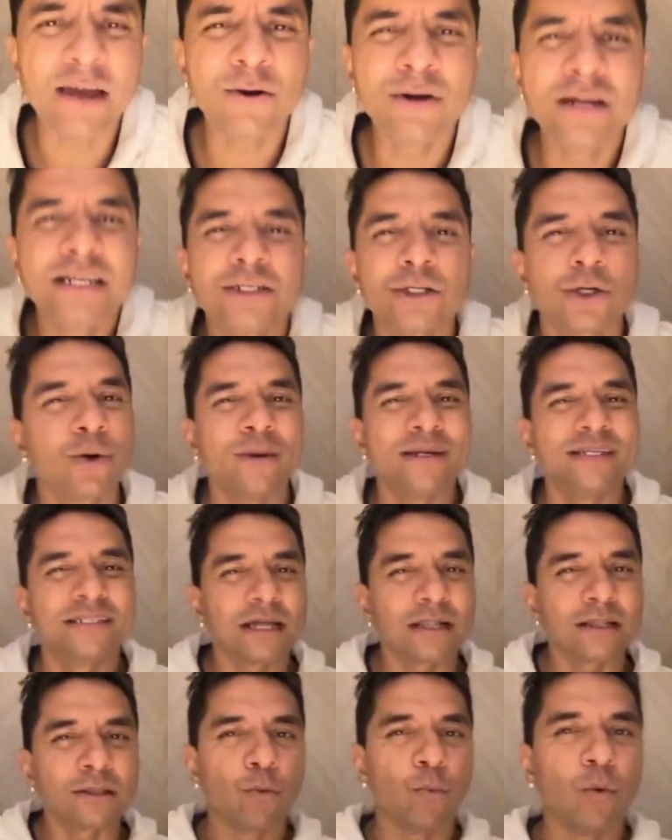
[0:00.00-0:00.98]
I don't need to go and
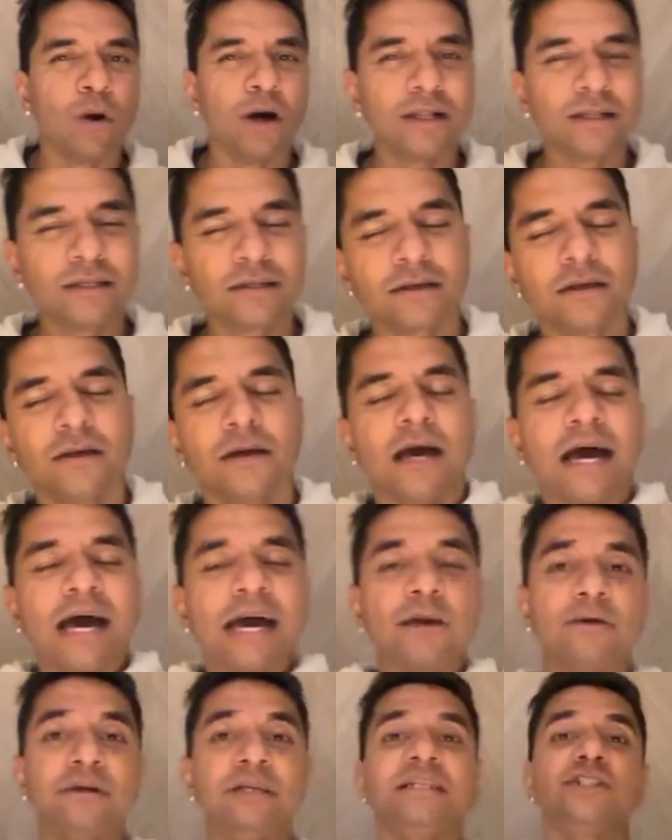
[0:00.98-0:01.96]
tell the world.
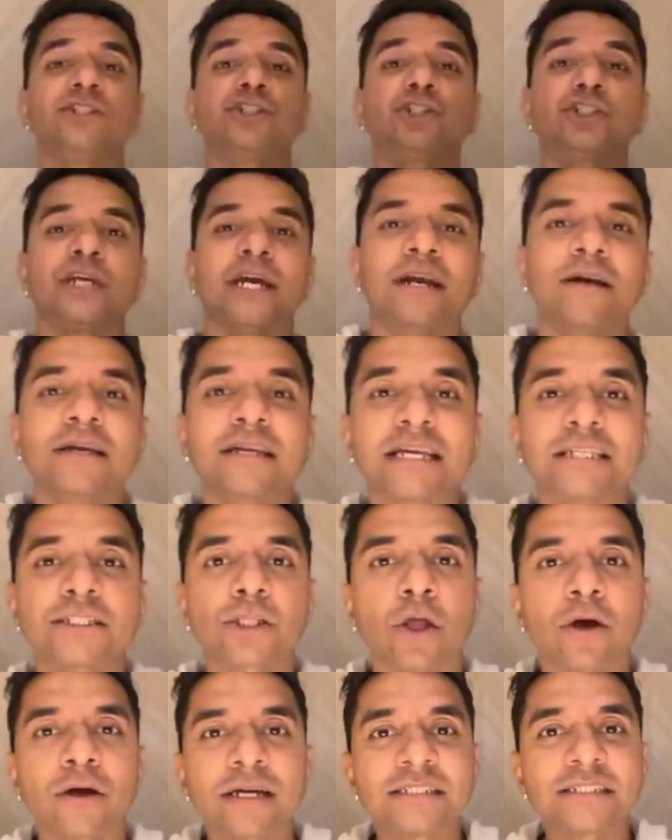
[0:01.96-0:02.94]
I don't need to share it as
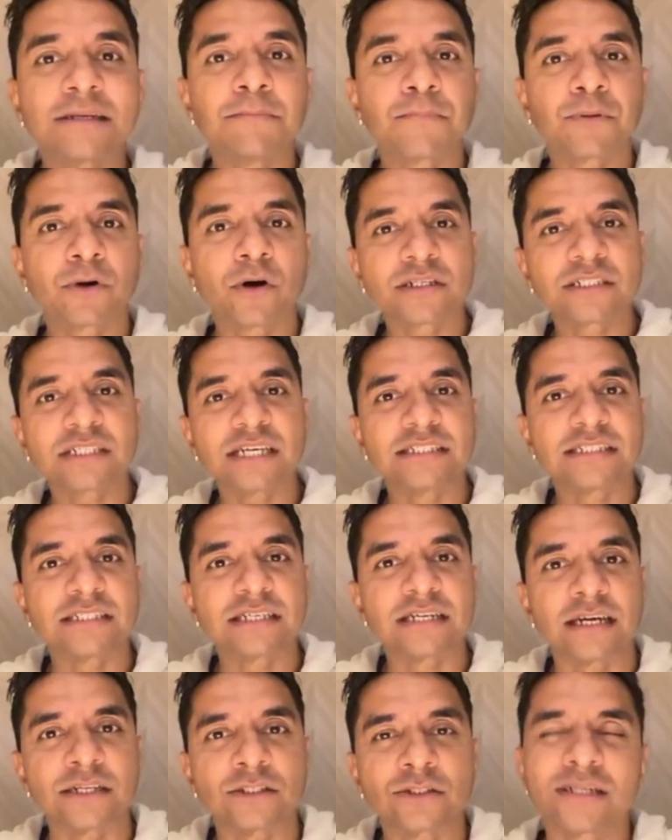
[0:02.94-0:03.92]
long as I'm
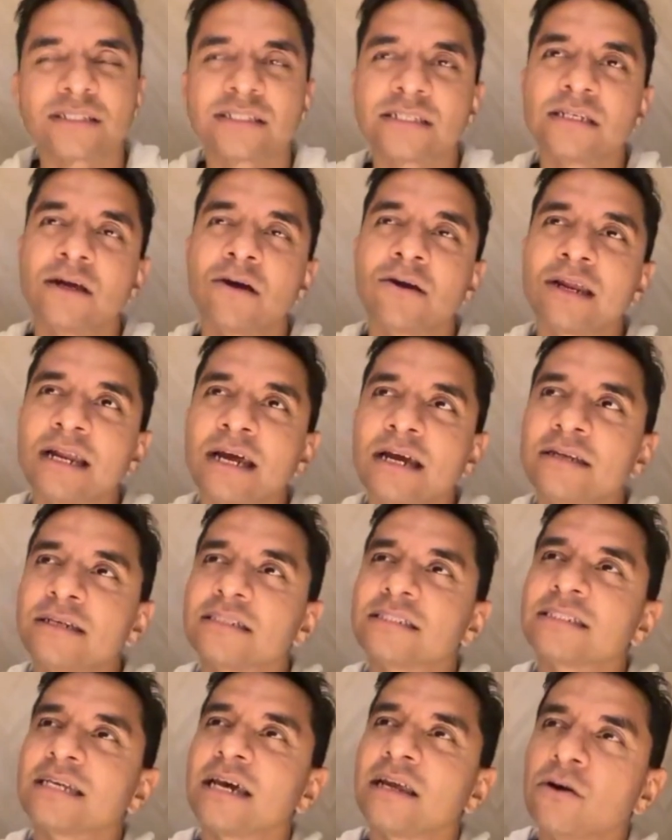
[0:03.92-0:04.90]
processing it. So I sit down and I
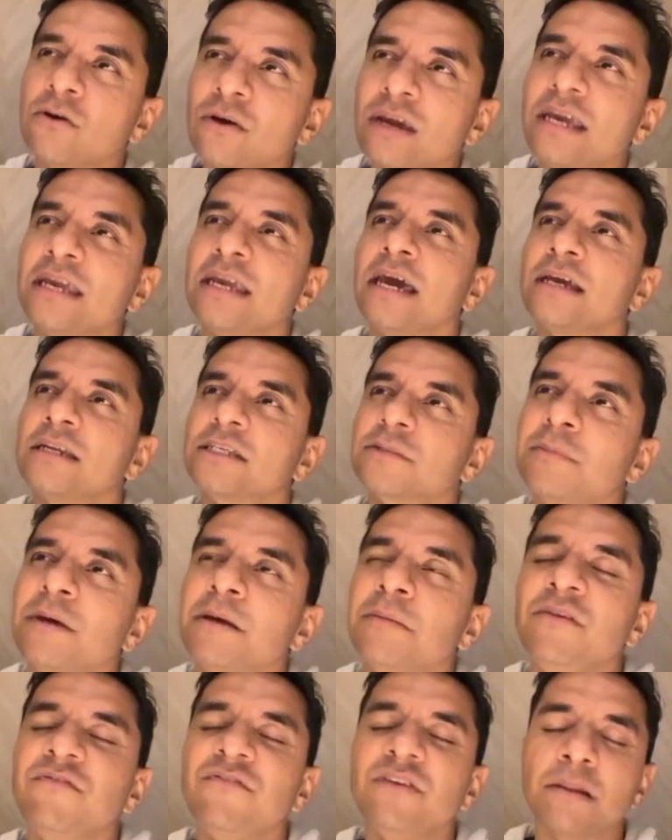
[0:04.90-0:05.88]
understand, okay, yeah, this
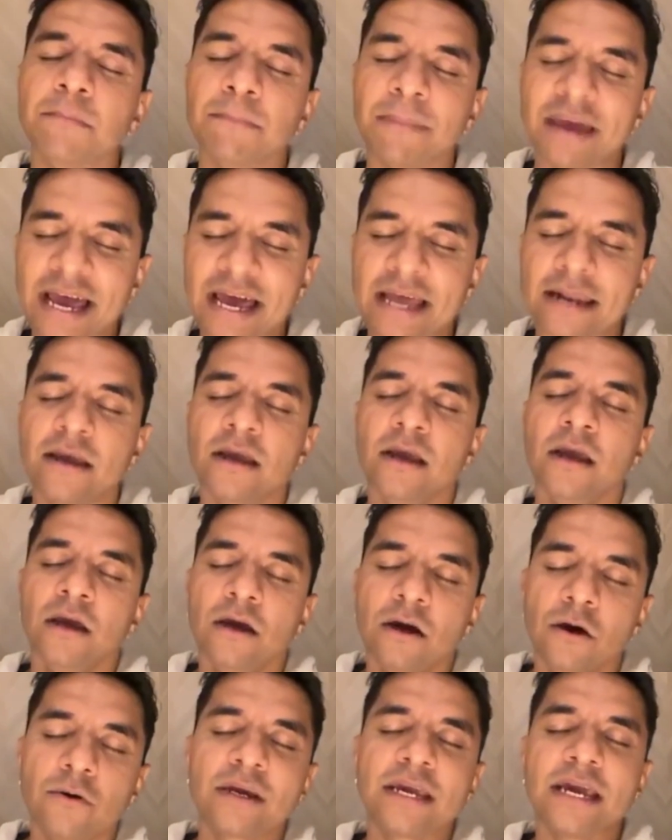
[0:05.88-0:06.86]
made me feel bad.
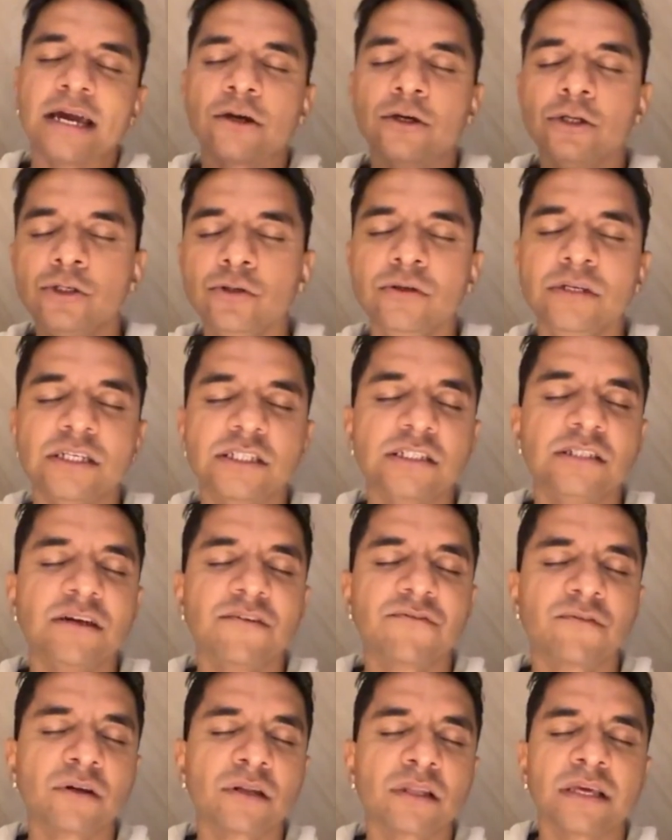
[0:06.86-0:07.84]
Okay, I could do this
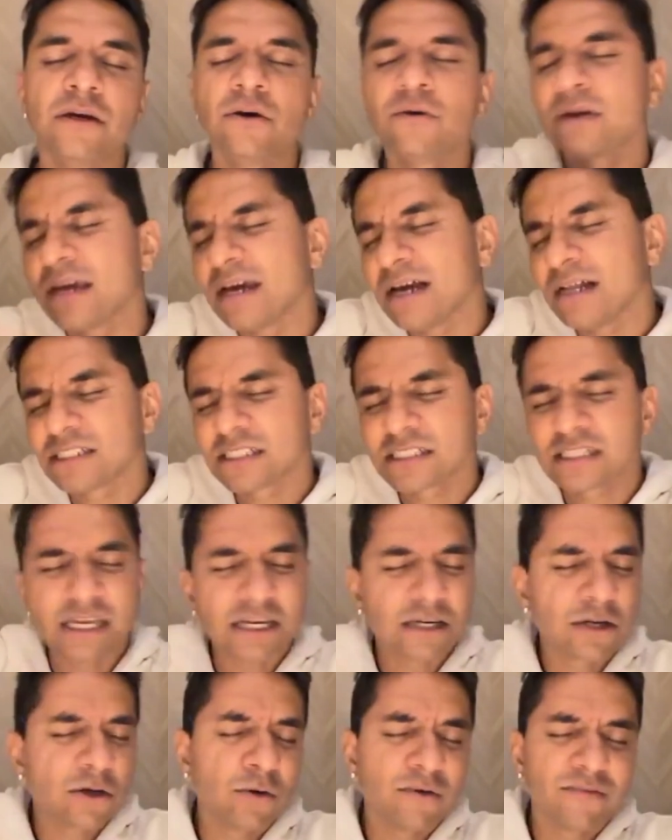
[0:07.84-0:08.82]
differently. Okay, I'll just
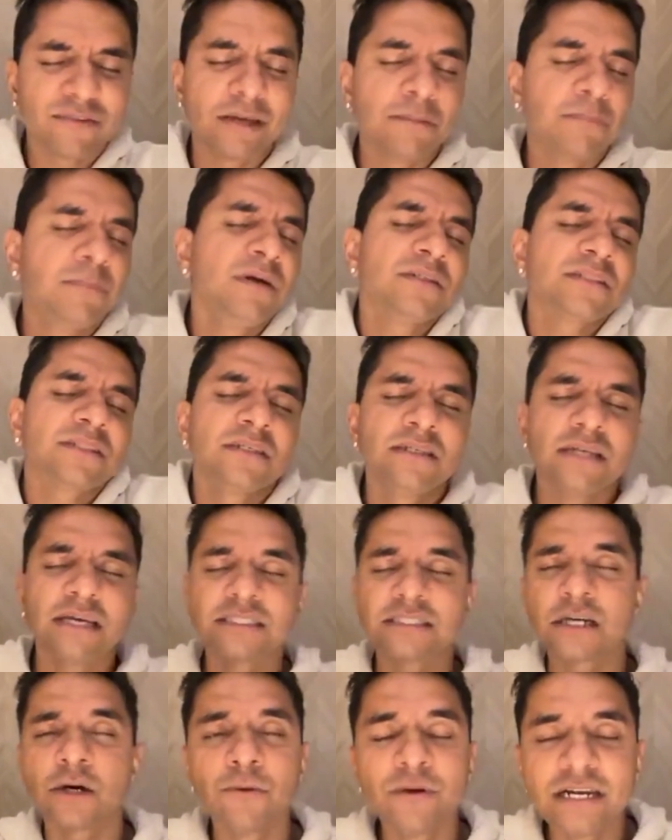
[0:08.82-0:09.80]
let go of that person.
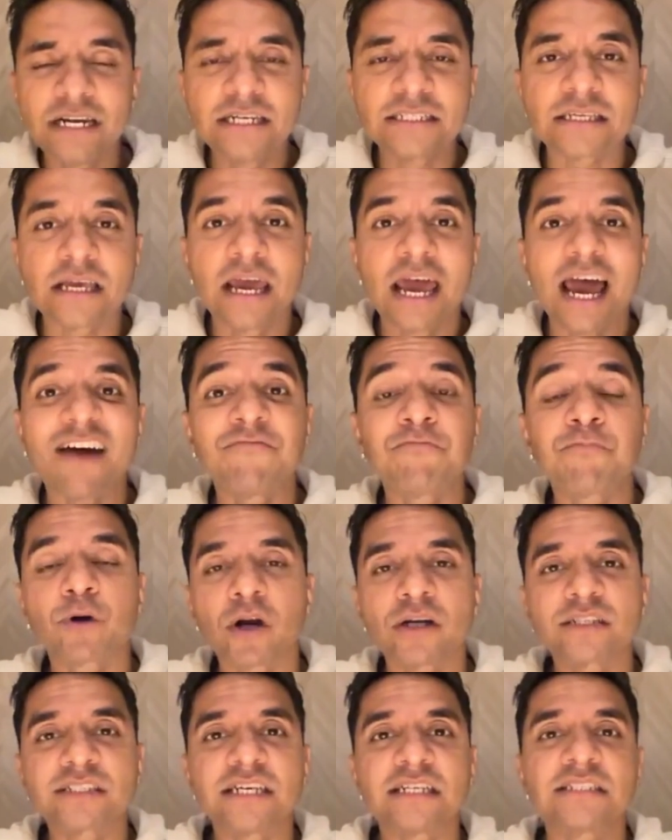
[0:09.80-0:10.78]
That's how it is. I've
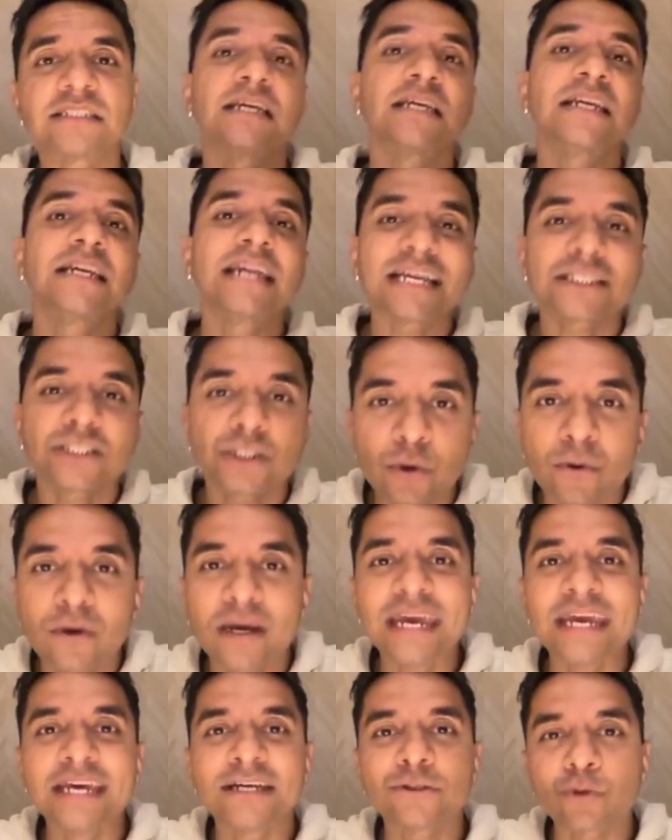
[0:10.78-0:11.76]
processed it. That's
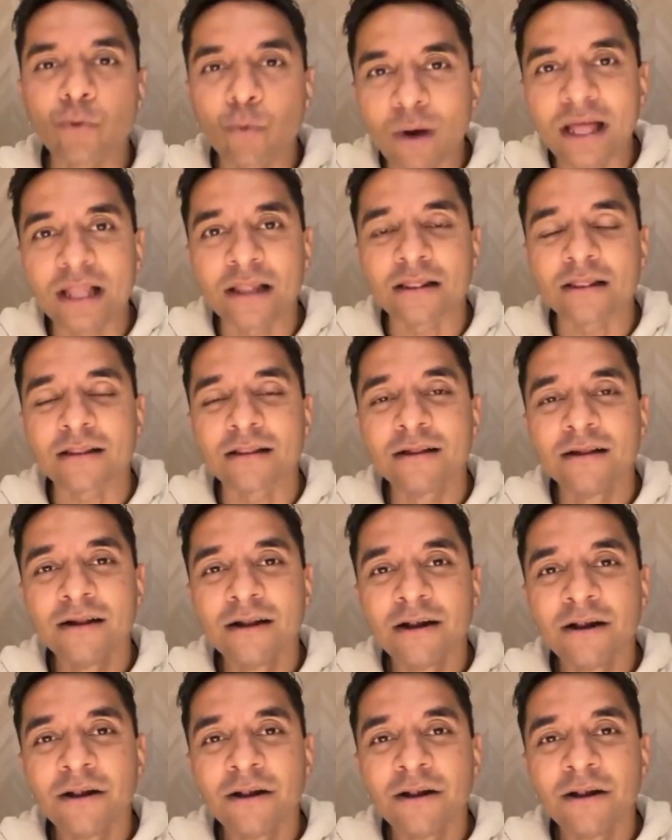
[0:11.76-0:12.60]
okay as well.